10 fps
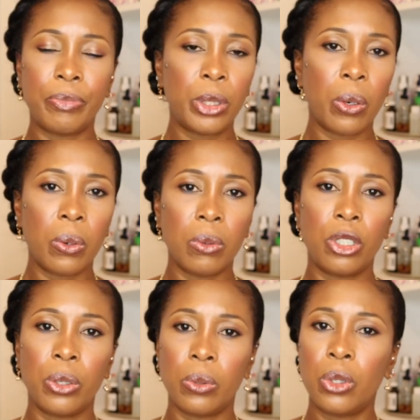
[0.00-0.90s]
Don't
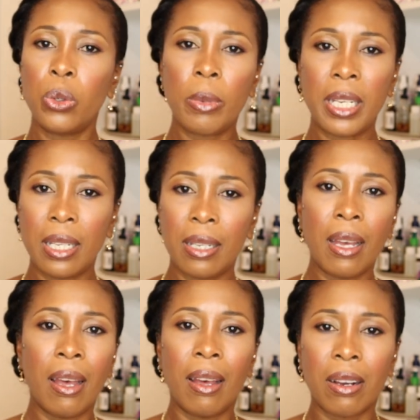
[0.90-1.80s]
do too many
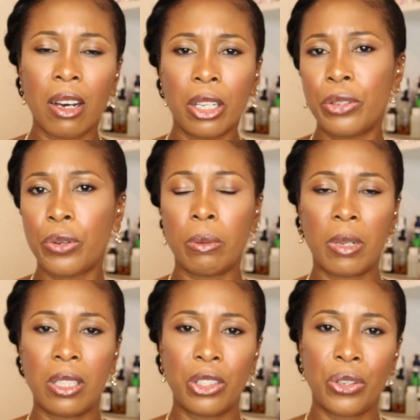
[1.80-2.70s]
color
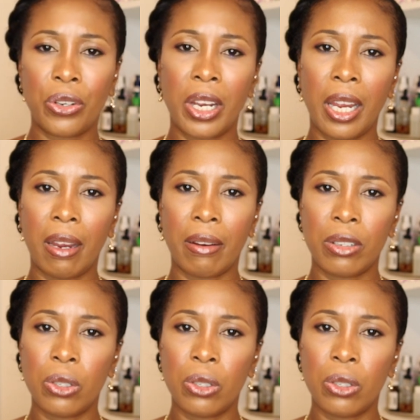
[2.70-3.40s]
treatments to your hair.